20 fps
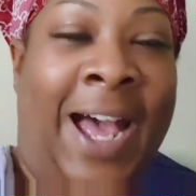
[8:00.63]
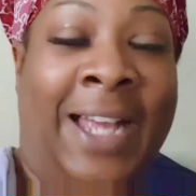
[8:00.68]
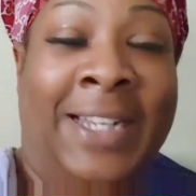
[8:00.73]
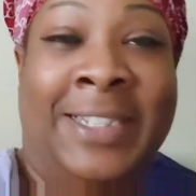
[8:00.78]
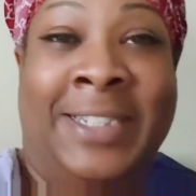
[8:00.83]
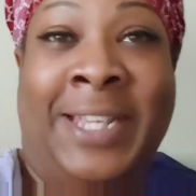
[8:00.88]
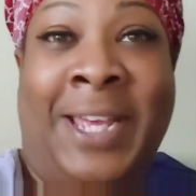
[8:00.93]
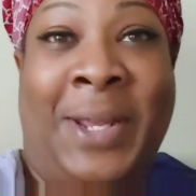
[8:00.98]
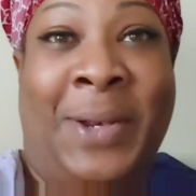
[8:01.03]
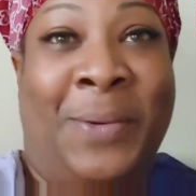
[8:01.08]

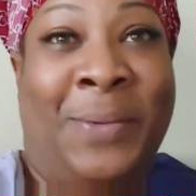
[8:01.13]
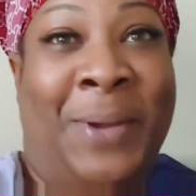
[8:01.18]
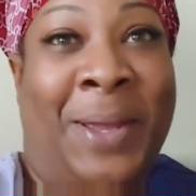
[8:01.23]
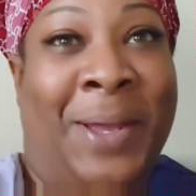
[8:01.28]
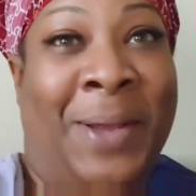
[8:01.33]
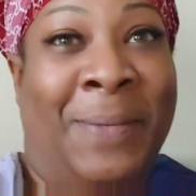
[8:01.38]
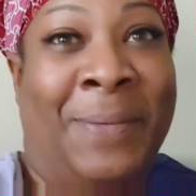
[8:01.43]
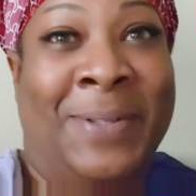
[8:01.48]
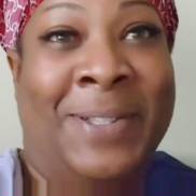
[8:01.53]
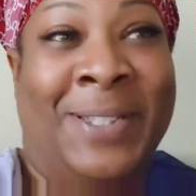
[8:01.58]
I just had to
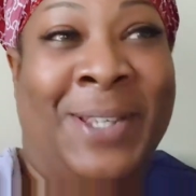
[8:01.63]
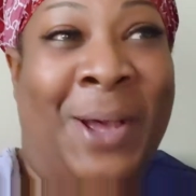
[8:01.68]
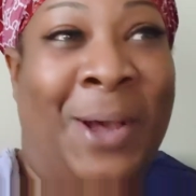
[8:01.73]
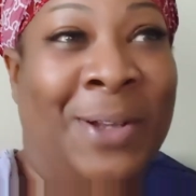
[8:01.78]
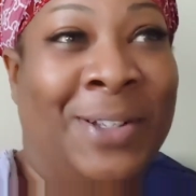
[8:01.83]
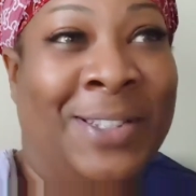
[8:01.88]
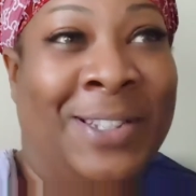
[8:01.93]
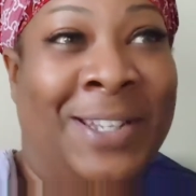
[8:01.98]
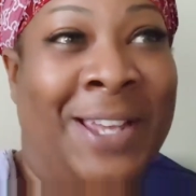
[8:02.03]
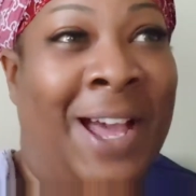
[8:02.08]
wake up and
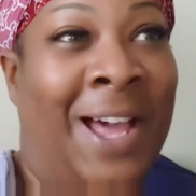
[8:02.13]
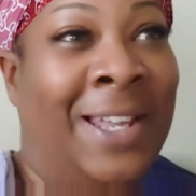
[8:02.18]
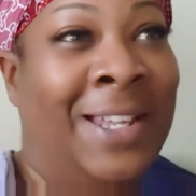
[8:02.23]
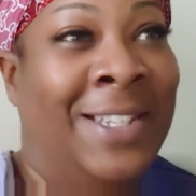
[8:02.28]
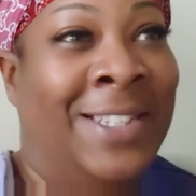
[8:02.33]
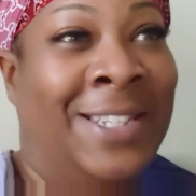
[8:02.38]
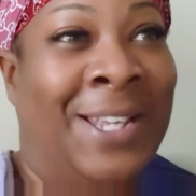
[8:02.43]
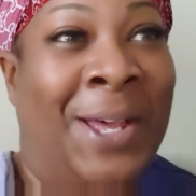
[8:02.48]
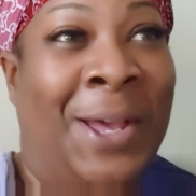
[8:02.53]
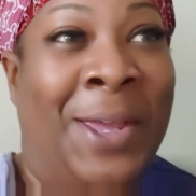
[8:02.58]
talk to y'all
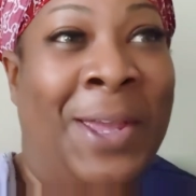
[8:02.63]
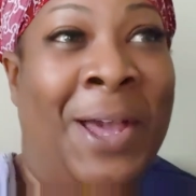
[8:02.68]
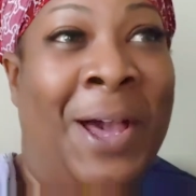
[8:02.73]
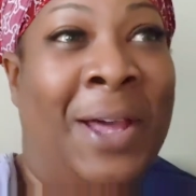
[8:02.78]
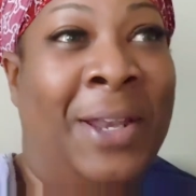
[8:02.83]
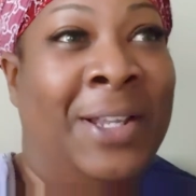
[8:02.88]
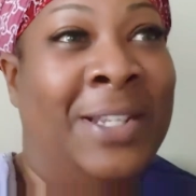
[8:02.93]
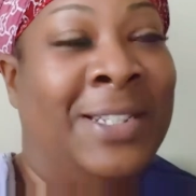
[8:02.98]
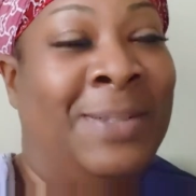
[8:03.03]
and tell y'all